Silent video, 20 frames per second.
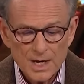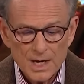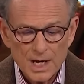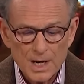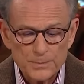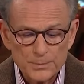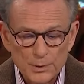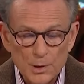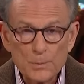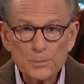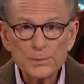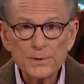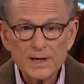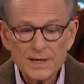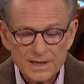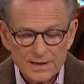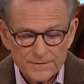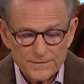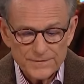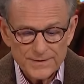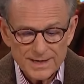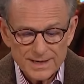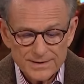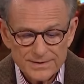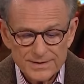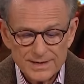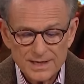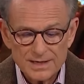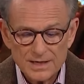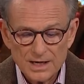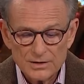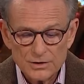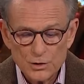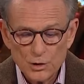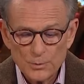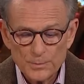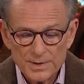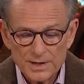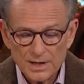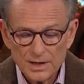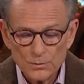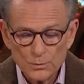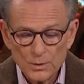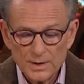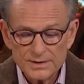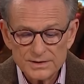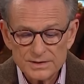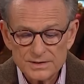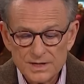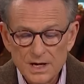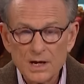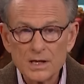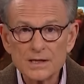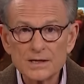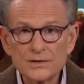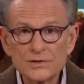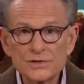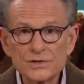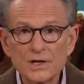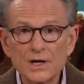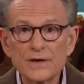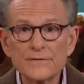Appropriating faith cannot go beyond one's knowledge